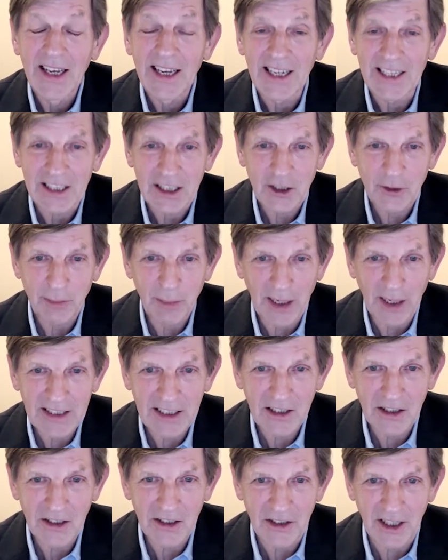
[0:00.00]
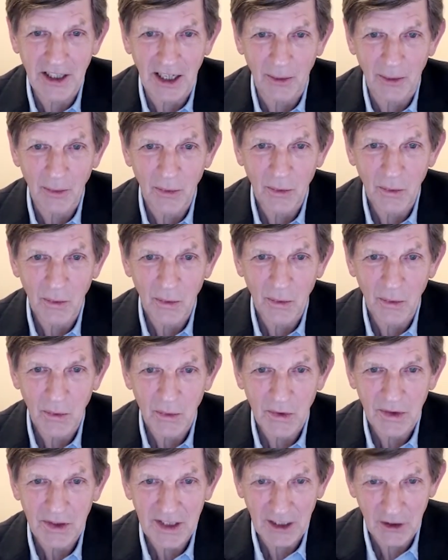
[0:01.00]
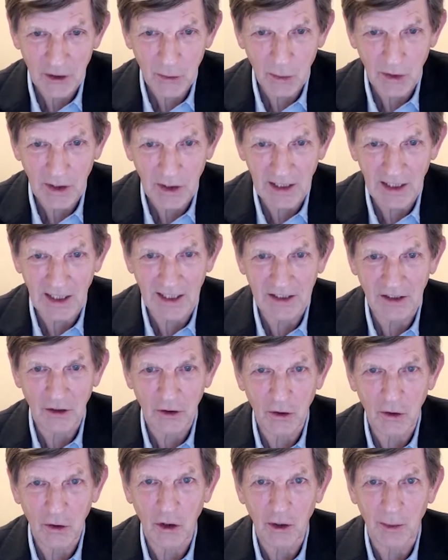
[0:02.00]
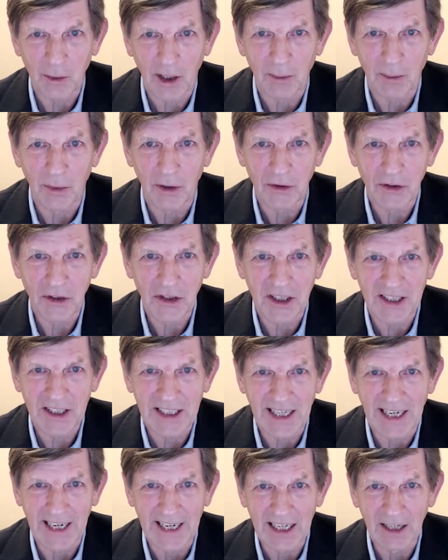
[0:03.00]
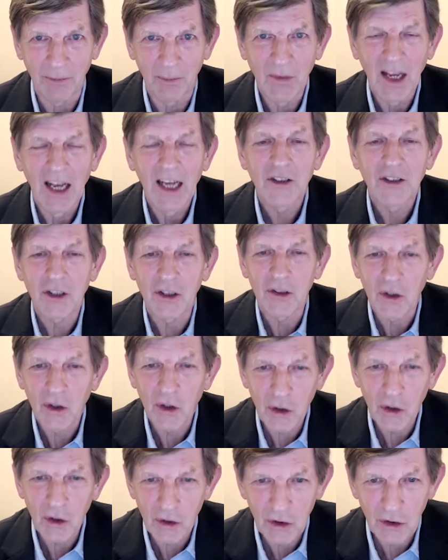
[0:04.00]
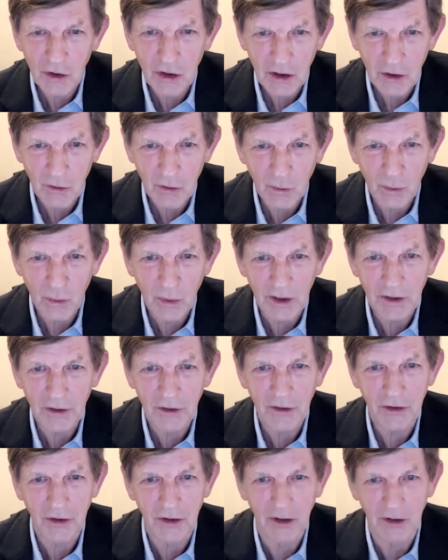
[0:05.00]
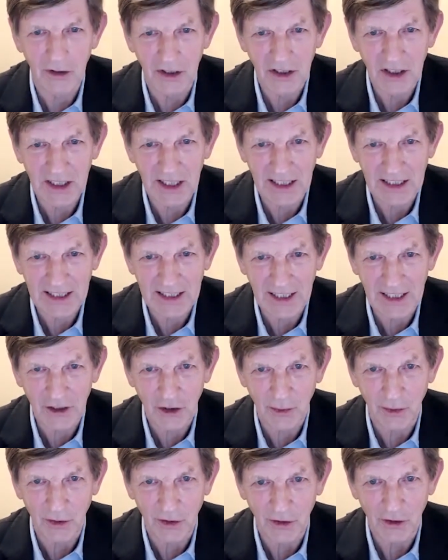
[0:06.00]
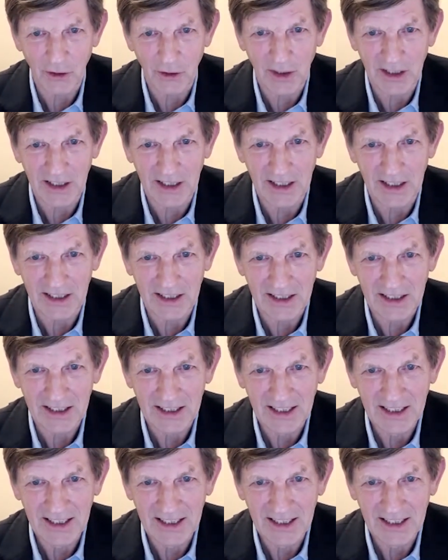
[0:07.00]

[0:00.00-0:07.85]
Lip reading: Expanding on them, that's what I'd like to talk about most today. So could you just run through the 6 attributes, please?